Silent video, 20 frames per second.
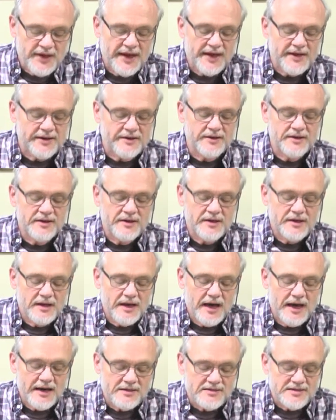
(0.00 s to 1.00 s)
And
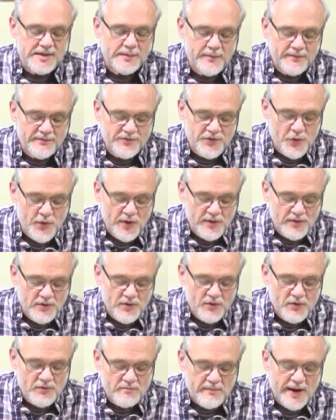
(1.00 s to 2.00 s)
uh, some of you
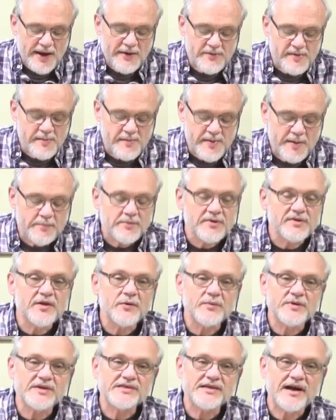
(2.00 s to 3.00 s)
might remember
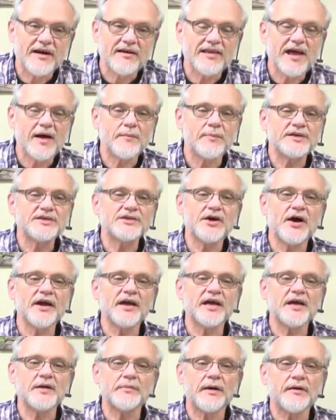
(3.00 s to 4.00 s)
that we started out by
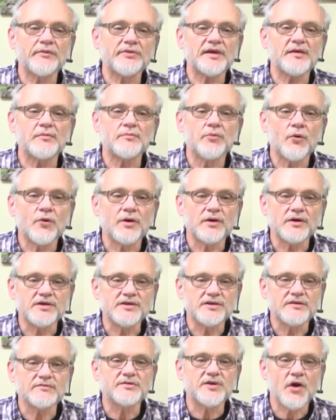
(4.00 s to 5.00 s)
talking about the
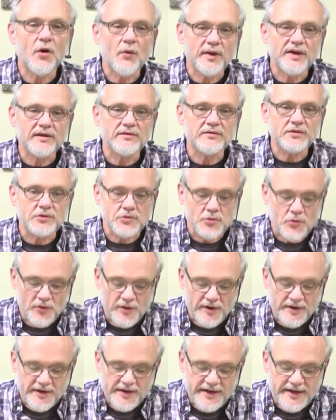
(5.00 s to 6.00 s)
importance of knowing the
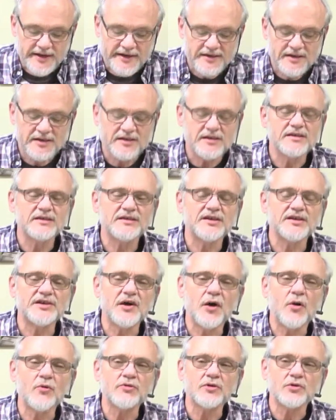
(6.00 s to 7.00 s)
Lord. And to
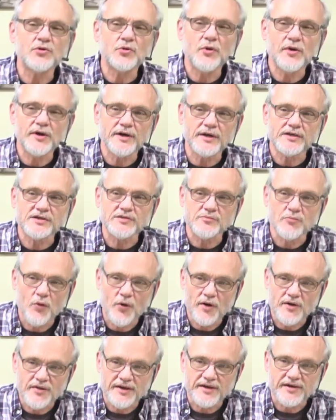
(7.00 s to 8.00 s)
know the Lord is
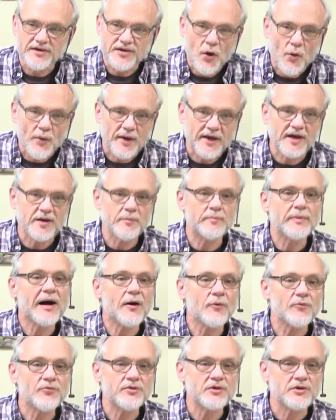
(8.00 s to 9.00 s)
more than knowing
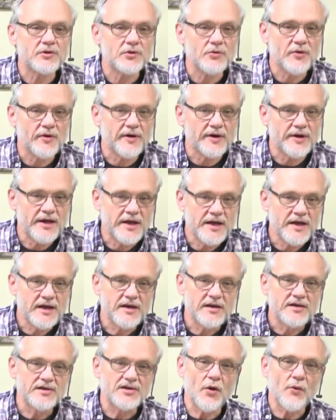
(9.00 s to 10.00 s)
about the Lord,
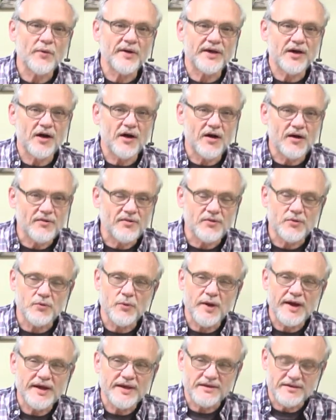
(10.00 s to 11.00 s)
knowing all the
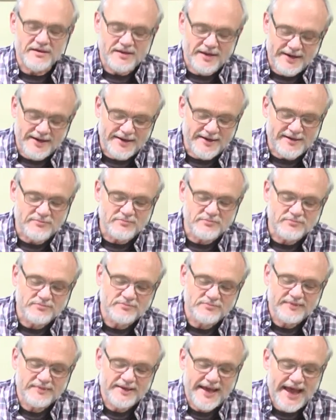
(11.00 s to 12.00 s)
right uh,
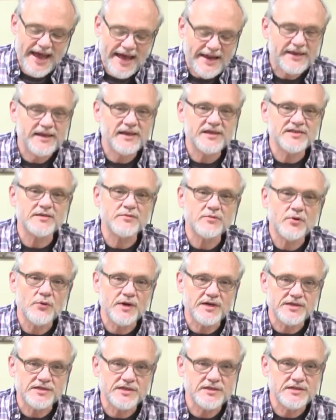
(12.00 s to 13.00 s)
catechism
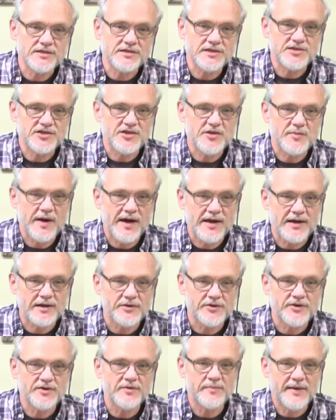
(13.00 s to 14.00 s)
questions that you might have
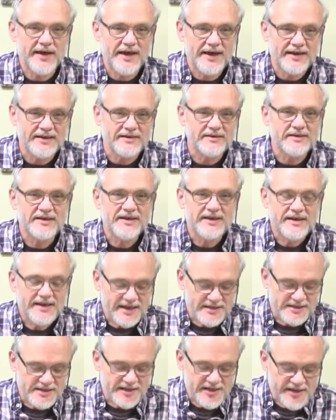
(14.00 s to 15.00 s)
learned back in,
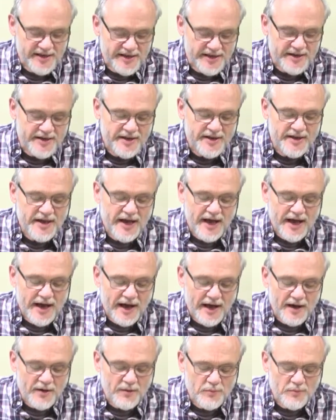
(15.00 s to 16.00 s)
as a kid,
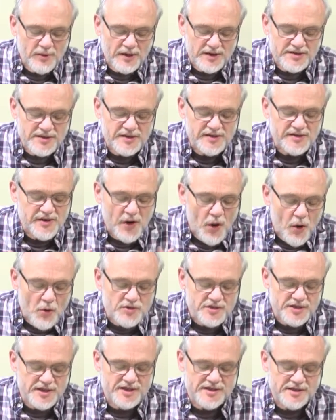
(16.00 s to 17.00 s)
uh, but to
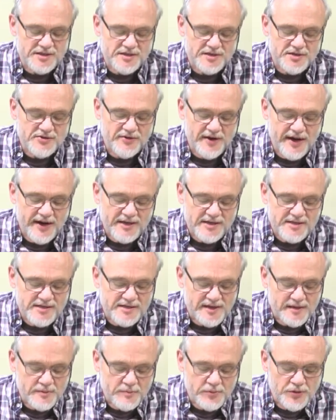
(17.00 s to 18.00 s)
know Jesus
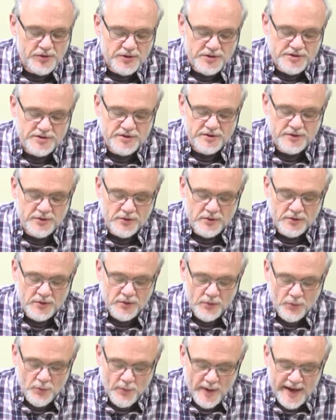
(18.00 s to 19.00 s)
Christ in a personal
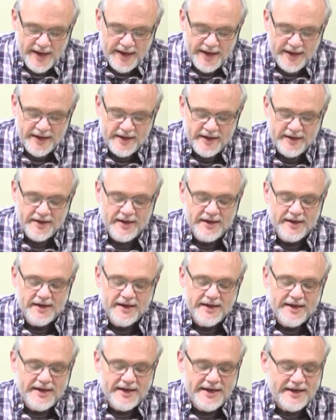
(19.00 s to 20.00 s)
way.
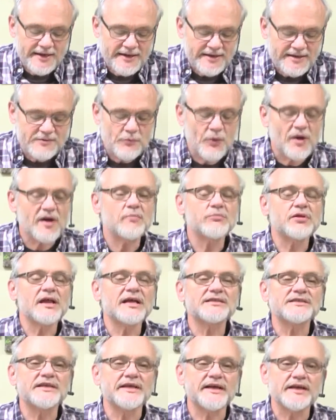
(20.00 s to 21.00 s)
And it, what a
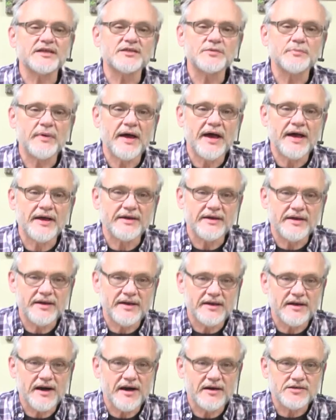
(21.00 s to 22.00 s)
blessing it's been
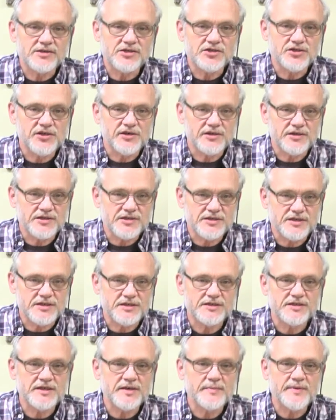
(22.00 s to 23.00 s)
in our church
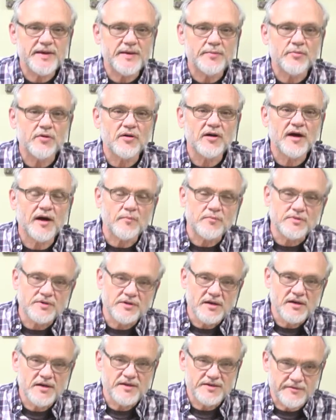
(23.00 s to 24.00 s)
to see people come
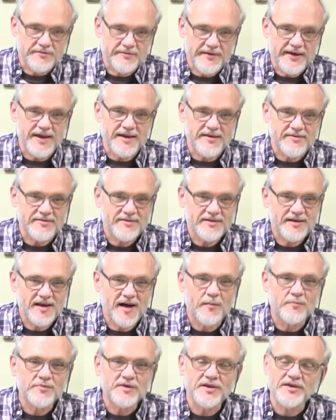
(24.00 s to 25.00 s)
to faith,
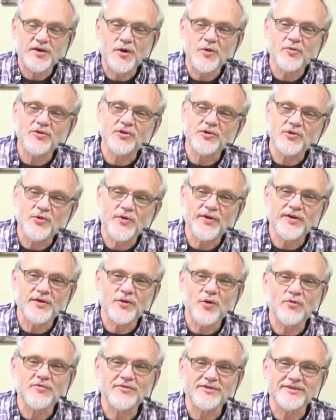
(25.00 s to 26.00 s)
come to know the
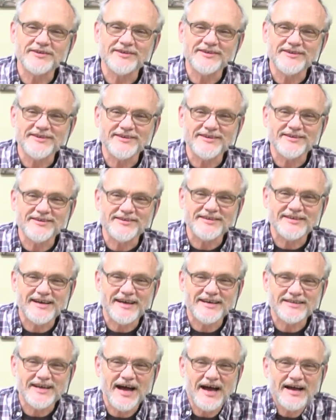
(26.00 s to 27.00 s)
Lord over the years. And
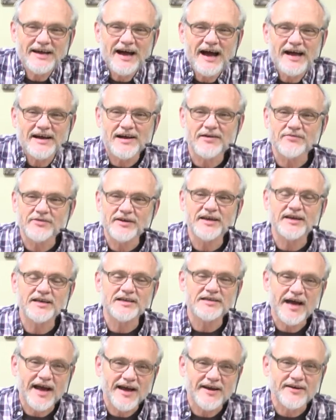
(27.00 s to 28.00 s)
I, I, I never
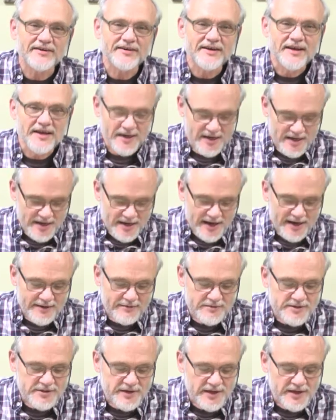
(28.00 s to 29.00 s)
get tired
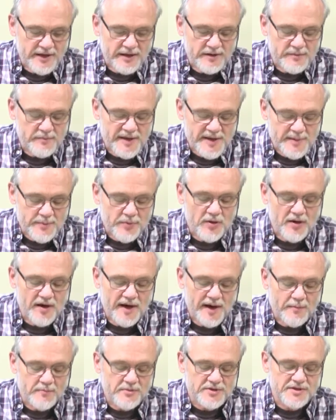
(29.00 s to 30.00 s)
of seeing people
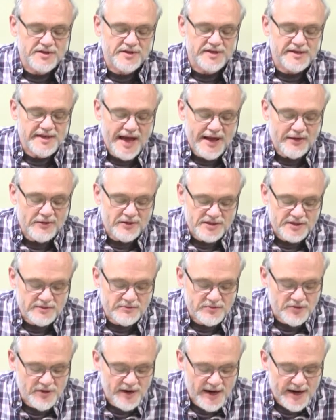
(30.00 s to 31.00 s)
come to the knowledge
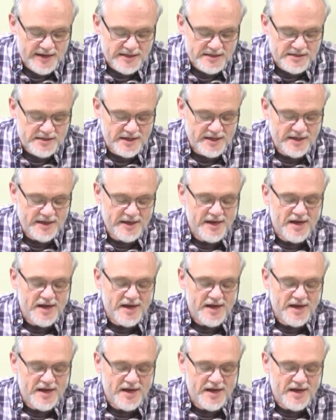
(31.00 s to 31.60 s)
of Christ.